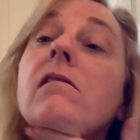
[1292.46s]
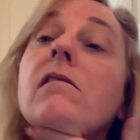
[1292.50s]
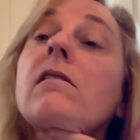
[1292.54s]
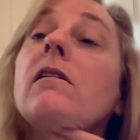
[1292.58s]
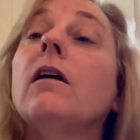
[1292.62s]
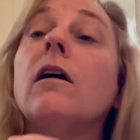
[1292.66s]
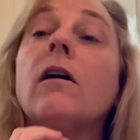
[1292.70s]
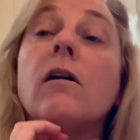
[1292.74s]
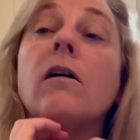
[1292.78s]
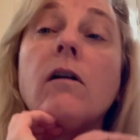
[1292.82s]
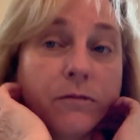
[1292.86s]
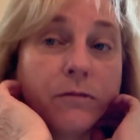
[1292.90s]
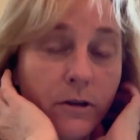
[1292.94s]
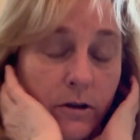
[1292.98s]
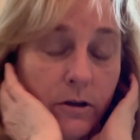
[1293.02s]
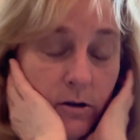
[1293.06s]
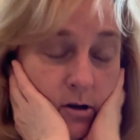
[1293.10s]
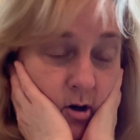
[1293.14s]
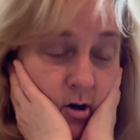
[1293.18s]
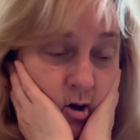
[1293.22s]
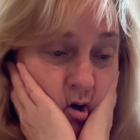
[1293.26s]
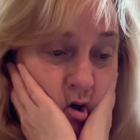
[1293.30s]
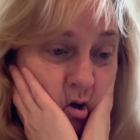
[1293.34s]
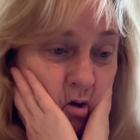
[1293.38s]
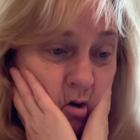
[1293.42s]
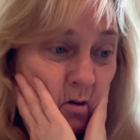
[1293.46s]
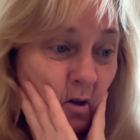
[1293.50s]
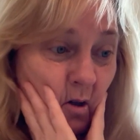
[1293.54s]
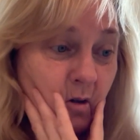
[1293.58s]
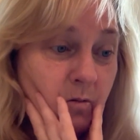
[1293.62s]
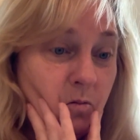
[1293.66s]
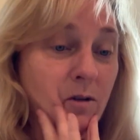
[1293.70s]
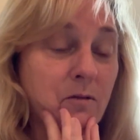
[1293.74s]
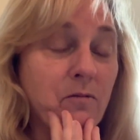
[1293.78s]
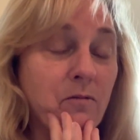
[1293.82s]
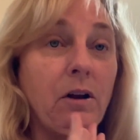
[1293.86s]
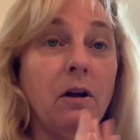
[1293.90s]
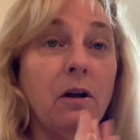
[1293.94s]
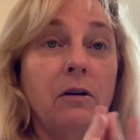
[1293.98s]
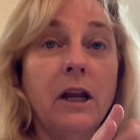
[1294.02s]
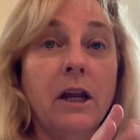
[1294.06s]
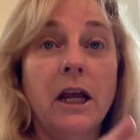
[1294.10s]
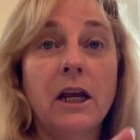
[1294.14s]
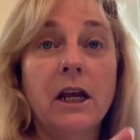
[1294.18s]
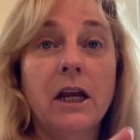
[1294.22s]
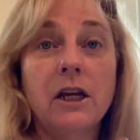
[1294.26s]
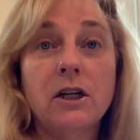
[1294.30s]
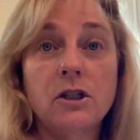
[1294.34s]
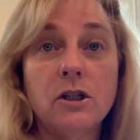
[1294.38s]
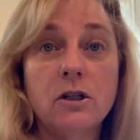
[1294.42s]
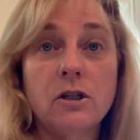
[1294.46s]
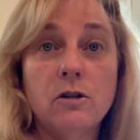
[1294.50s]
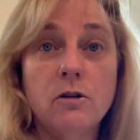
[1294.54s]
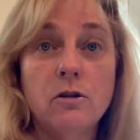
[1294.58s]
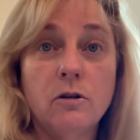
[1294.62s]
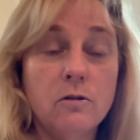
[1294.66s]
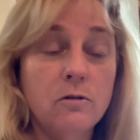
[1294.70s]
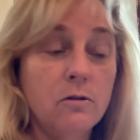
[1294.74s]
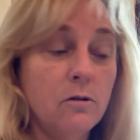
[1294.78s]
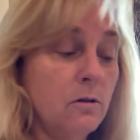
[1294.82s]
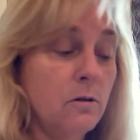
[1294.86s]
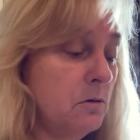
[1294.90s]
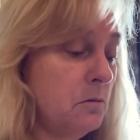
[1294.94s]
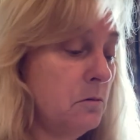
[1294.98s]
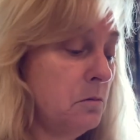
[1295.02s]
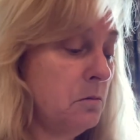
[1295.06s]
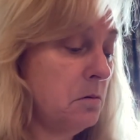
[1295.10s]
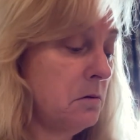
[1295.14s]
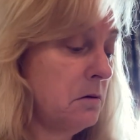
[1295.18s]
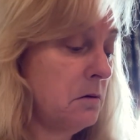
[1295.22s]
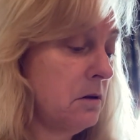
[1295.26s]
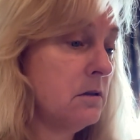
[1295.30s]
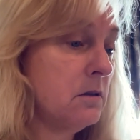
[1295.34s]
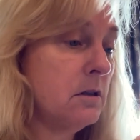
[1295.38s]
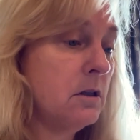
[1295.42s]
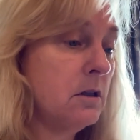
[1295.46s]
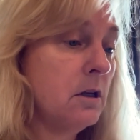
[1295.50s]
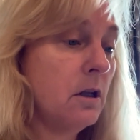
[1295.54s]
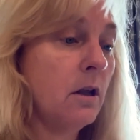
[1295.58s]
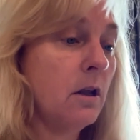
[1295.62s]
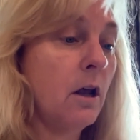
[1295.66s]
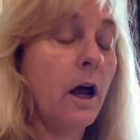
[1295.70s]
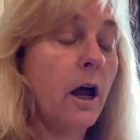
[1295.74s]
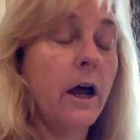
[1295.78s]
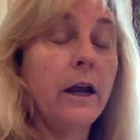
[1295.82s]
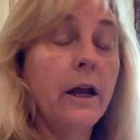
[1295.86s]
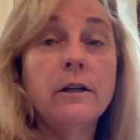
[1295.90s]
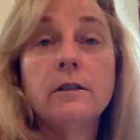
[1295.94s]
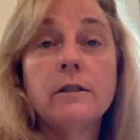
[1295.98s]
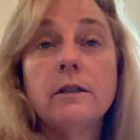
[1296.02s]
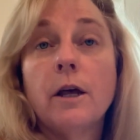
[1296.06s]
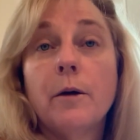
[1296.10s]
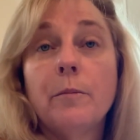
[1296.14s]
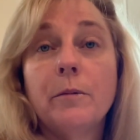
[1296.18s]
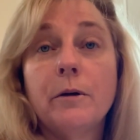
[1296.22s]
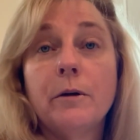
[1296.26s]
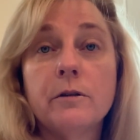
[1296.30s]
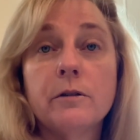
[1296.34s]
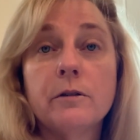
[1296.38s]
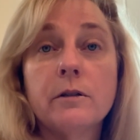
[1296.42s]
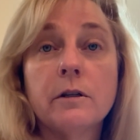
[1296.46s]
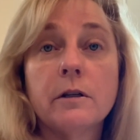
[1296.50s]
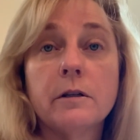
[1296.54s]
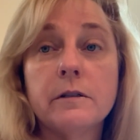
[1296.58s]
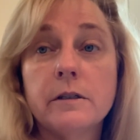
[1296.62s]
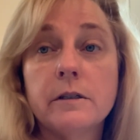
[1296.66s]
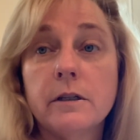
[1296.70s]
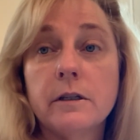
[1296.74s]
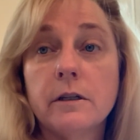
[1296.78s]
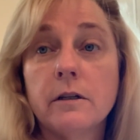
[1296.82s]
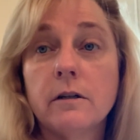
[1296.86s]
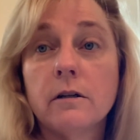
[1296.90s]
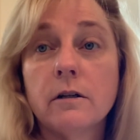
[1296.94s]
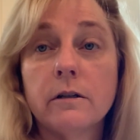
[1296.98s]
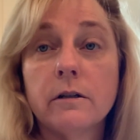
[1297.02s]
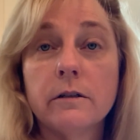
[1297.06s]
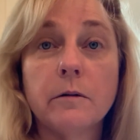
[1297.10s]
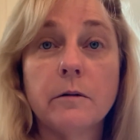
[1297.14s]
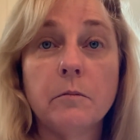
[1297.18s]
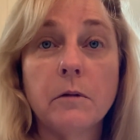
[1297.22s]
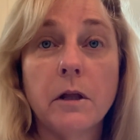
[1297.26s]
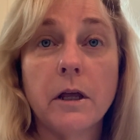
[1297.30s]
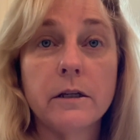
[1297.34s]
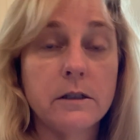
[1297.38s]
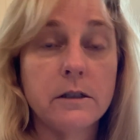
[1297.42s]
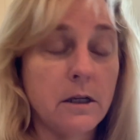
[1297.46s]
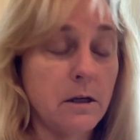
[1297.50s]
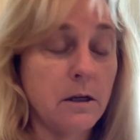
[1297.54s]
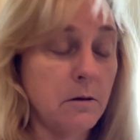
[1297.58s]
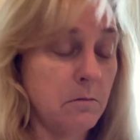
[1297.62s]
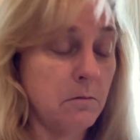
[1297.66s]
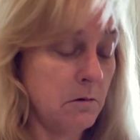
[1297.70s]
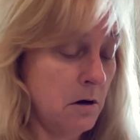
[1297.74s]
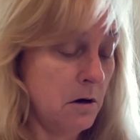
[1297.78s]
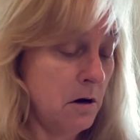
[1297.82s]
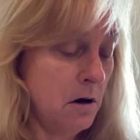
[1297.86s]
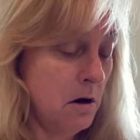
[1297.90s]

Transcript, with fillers: Now, if you can do this with foundation, you can do this with concealer. I just happen to use concealer because I'm lazy.